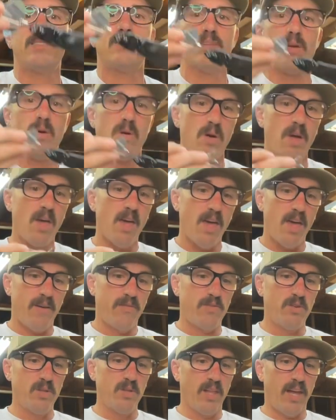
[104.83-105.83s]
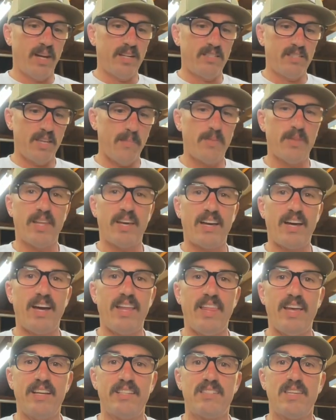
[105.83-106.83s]
So if you like skipping like I
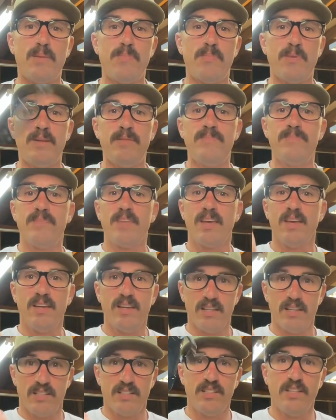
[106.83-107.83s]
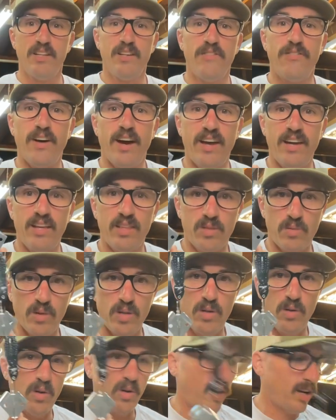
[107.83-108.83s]
like skipping, the Defiant
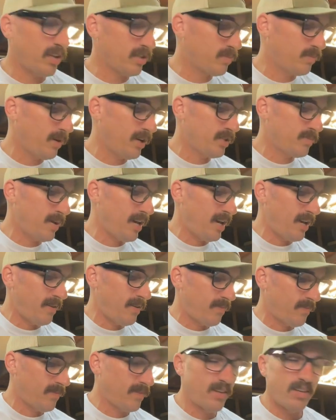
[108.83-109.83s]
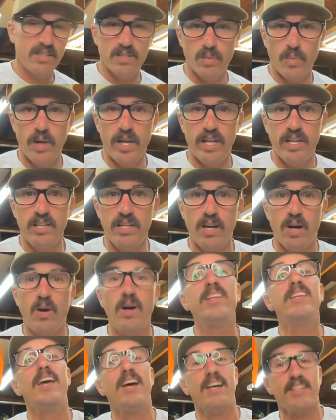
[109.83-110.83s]
3/4 ounce buzzbait is the way to go.
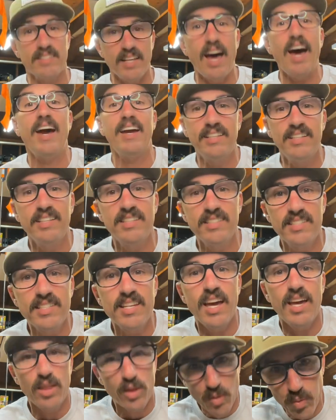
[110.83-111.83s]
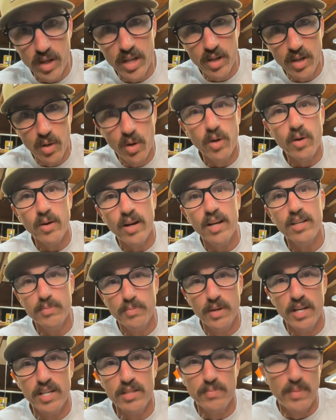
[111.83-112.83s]
And yes, I did say 3/4 ounce
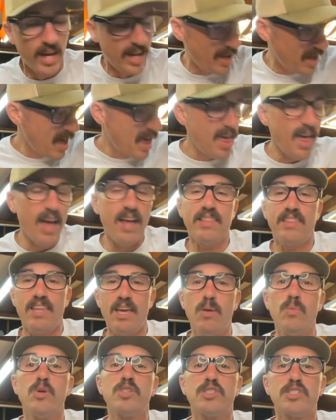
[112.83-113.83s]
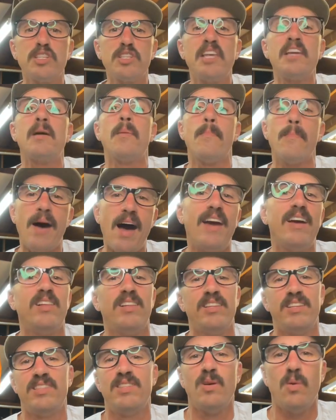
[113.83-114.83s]
buzzbait. That thing will sling a mile
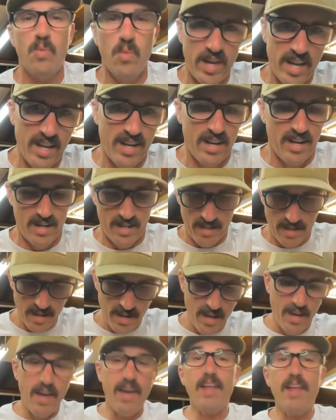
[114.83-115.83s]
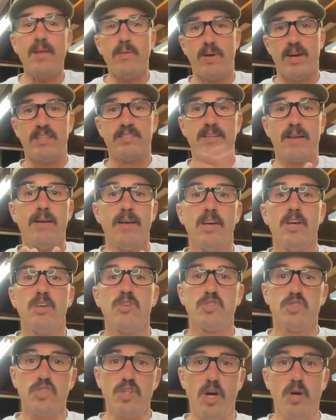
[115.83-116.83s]
in the wind. Anyways,
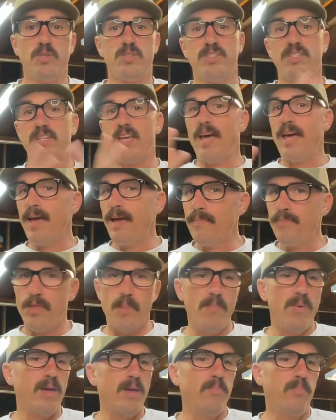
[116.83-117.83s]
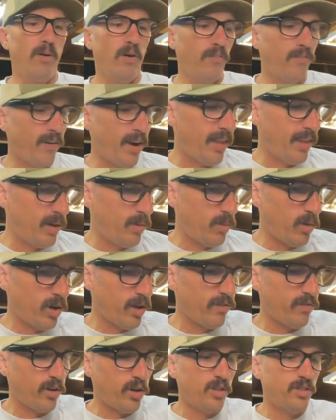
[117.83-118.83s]
so say the big profile ain't
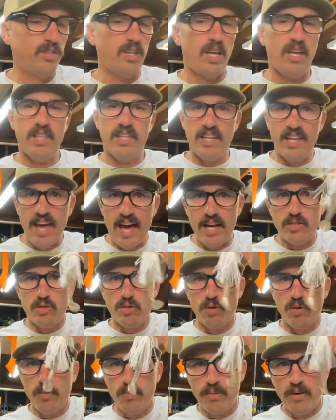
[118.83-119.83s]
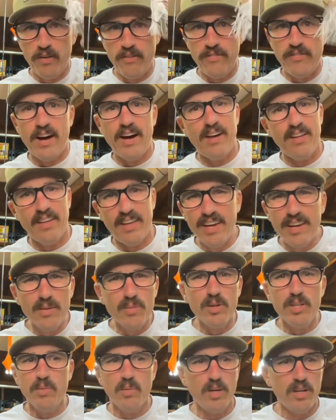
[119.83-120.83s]
working for you. Say the natural profile ain't
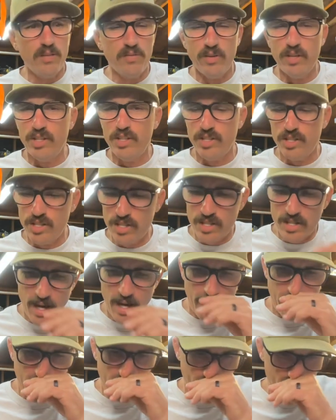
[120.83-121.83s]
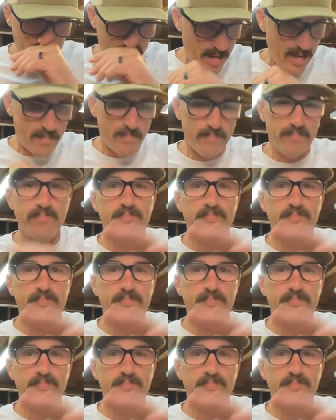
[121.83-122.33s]
really working for you. They're just not getting bit.